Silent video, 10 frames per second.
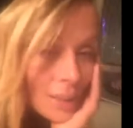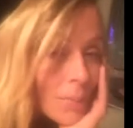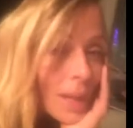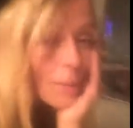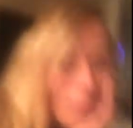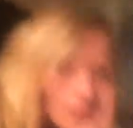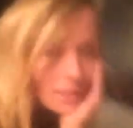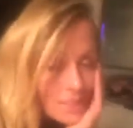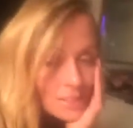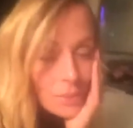a makeup
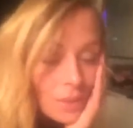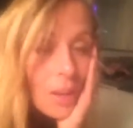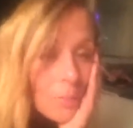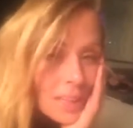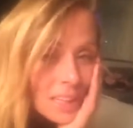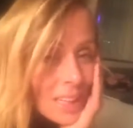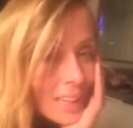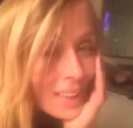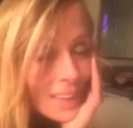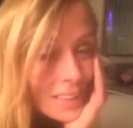artist on me
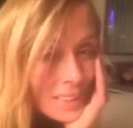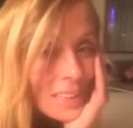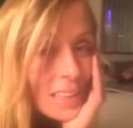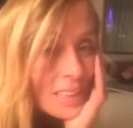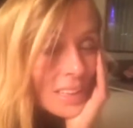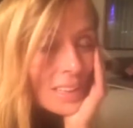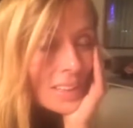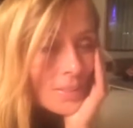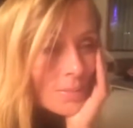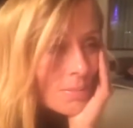today, and
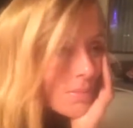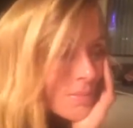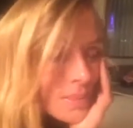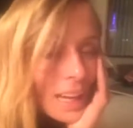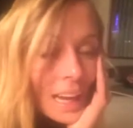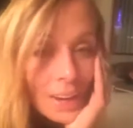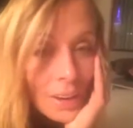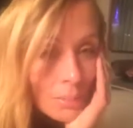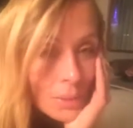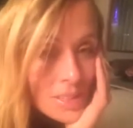a
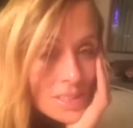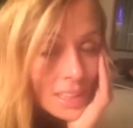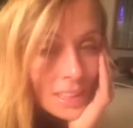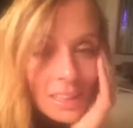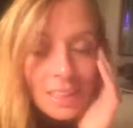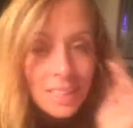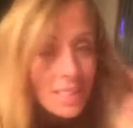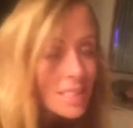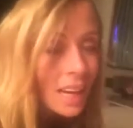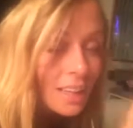hair person, and a
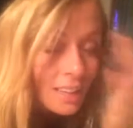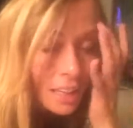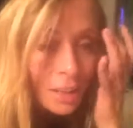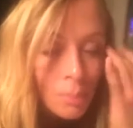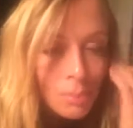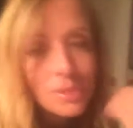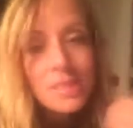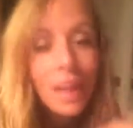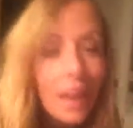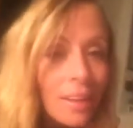couple
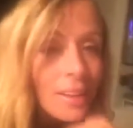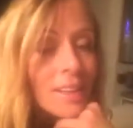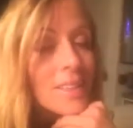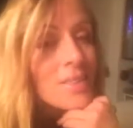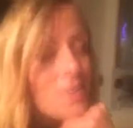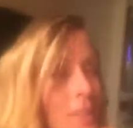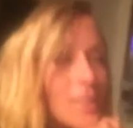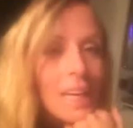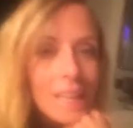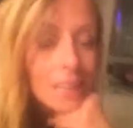stylists,
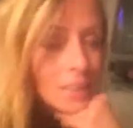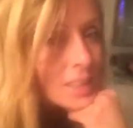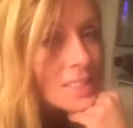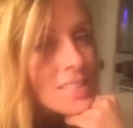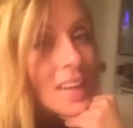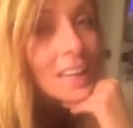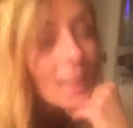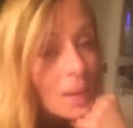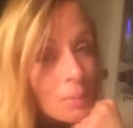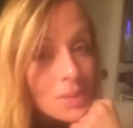and 10
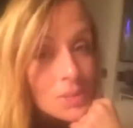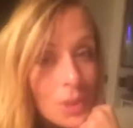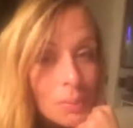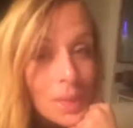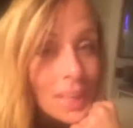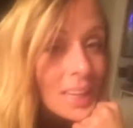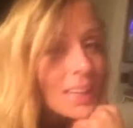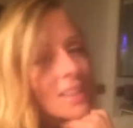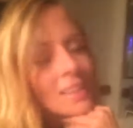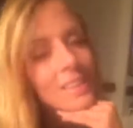cameras on
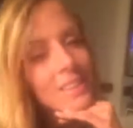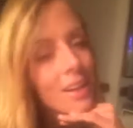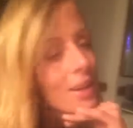me, and